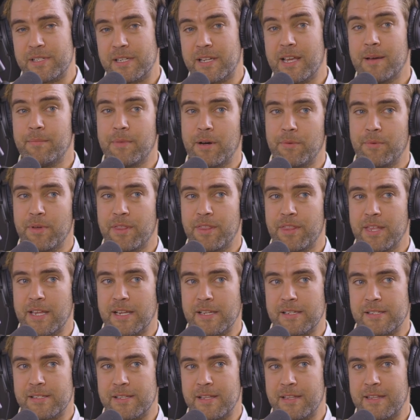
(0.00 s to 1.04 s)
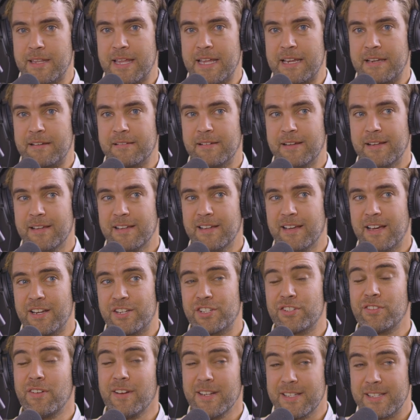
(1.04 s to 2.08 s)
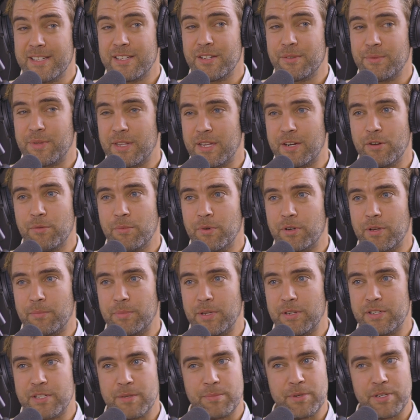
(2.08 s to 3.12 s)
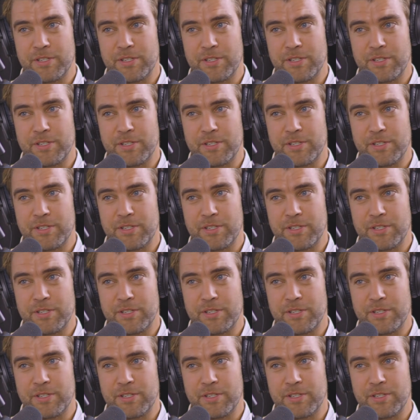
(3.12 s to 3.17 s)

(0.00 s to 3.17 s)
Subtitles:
to come up with things that they had tried to do with a normal computer,